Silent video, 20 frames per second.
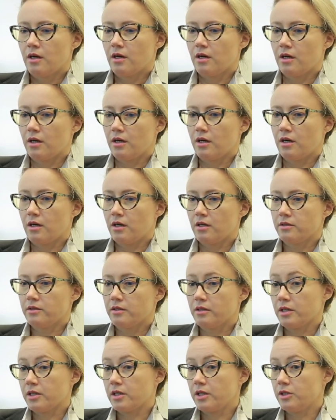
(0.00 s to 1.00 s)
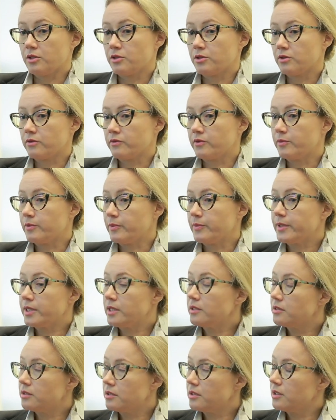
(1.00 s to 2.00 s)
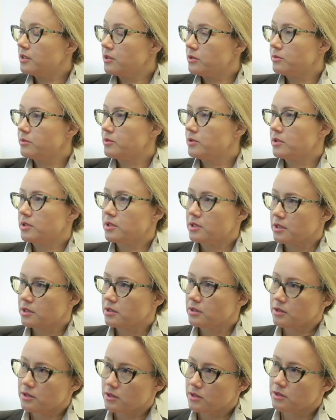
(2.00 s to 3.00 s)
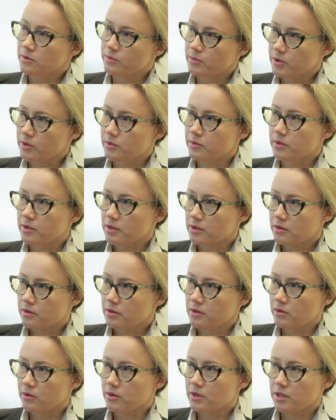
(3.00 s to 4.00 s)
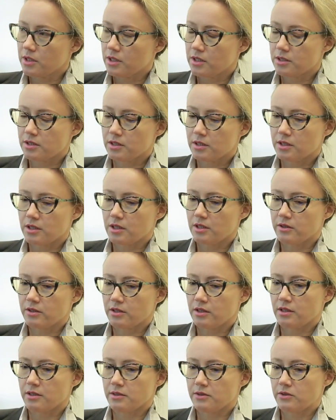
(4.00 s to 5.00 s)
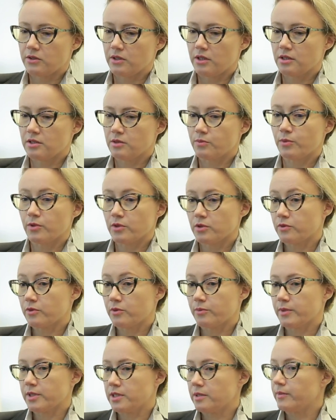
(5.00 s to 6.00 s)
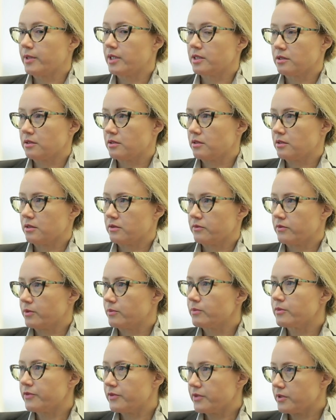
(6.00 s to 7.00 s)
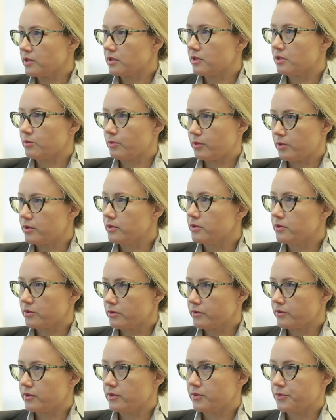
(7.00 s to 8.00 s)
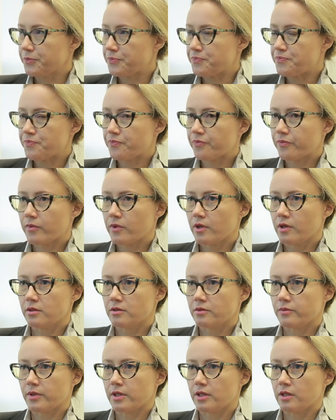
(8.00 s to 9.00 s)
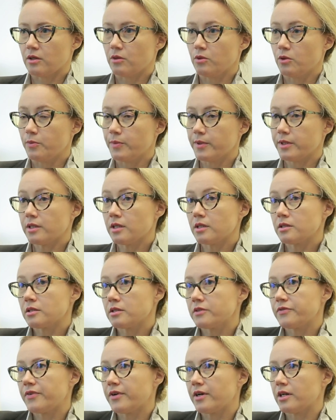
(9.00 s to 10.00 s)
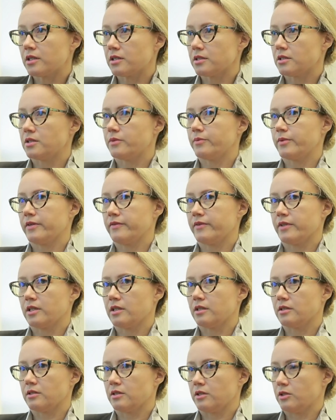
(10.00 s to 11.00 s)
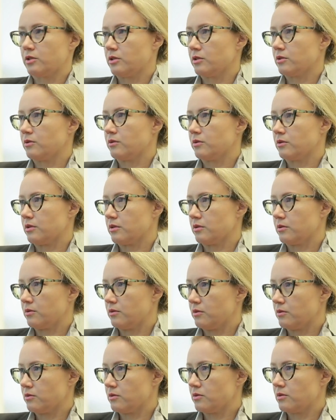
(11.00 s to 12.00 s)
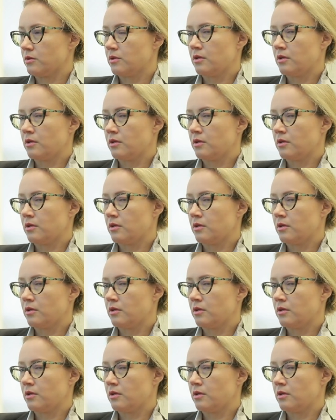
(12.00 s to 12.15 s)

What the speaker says: The location of the mobility edge, which is transition between localized and delocalized states, both from mathematical and from the physical point of view, is widely open. That's as far as the wave localization corner goes.